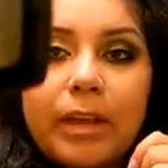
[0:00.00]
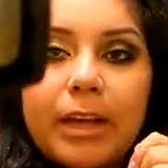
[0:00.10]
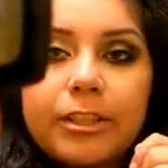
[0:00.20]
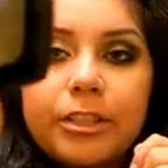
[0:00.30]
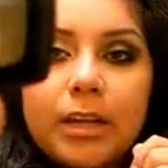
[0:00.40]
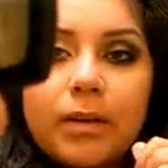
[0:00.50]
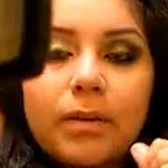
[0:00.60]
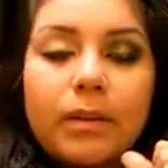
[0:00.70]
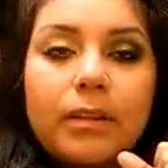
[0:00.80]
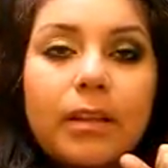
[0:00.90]

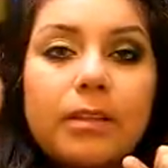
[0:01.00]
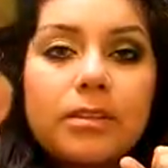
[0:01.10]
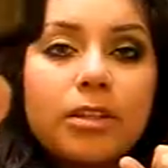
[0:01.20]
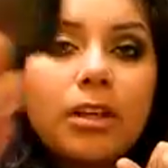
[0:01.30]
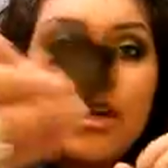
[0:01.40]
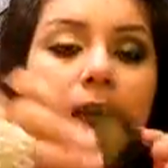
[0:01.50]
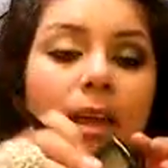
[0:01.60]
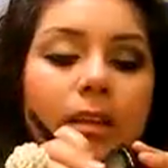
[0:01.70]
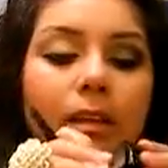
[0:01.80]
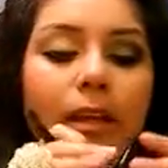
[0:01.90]
eyeshadow in luster,
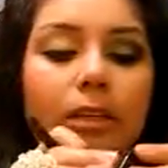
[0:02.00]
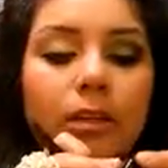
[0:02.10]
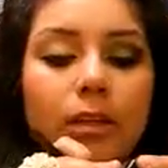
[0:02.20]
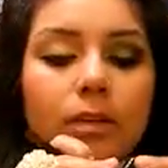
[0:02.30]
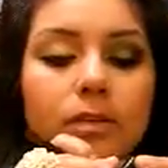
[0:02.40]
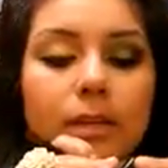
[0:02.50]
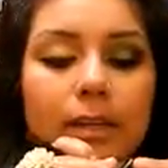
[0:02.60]
and you could use